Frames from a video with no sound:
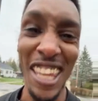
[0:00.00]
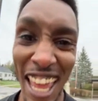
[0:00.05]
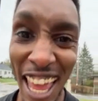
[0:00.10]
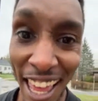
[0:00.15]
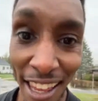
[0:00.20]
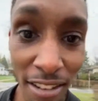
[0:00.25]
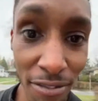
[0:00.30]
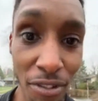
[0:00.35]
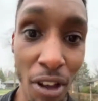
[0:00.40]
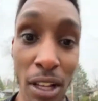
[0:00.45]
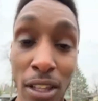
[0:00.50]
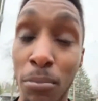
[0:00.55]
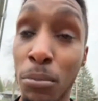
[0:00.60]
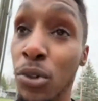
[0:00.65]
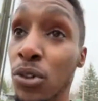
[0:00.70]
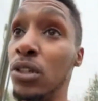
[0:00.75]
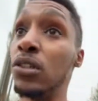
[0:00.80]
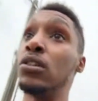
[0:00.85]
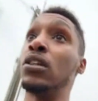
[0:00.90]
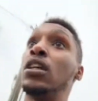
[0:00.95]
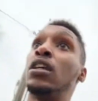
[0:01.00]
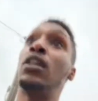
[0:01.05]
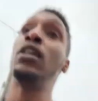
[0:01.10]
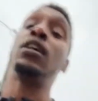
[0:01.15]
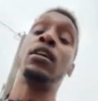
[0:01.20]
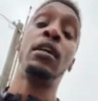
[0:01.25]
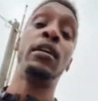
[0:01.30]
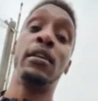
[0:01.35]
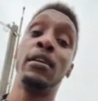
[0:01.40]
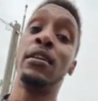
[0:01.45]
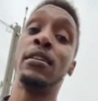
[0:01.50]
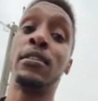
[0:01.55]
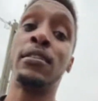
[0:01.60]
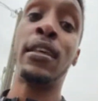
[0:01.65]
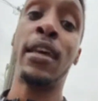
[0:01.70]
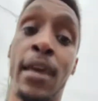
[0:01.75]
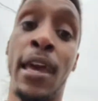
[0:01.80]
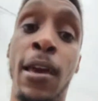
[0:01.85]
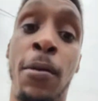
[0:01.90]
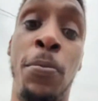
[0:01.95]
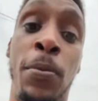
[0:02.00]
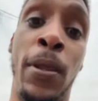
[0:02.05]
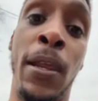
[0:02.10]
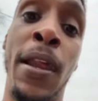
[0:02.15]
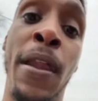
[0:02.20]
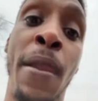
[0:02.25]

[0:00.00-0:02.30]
ass. Fuck the bullshit. It's not happening.